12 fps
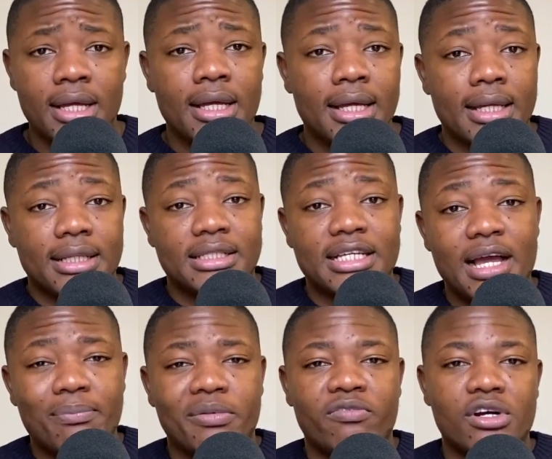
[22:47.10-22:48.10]
the type
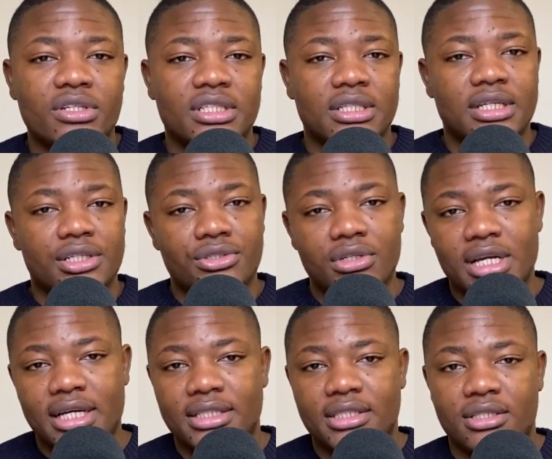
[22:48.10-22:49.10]
of content that you
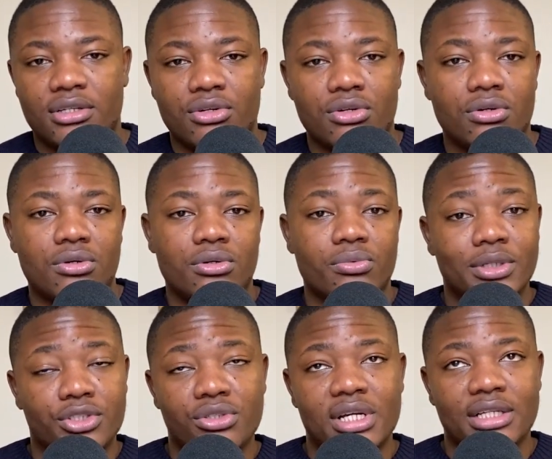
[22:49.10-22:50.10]
guys, or what
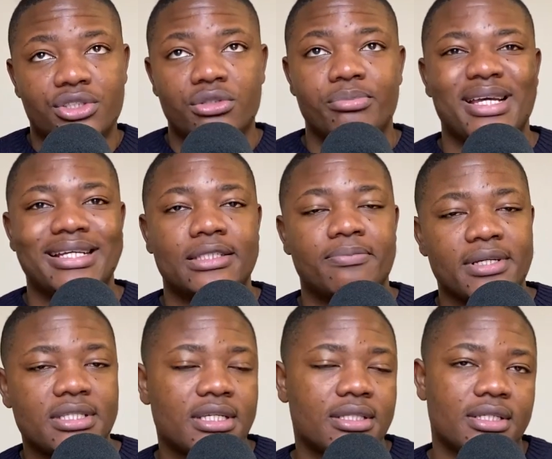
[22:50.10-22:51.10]
you guys should be
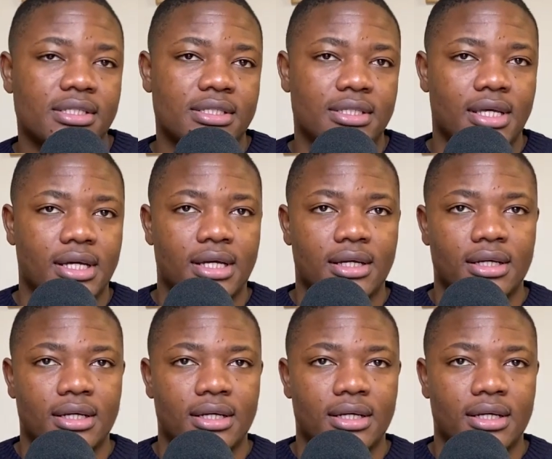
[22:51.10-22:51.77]
expecting this year,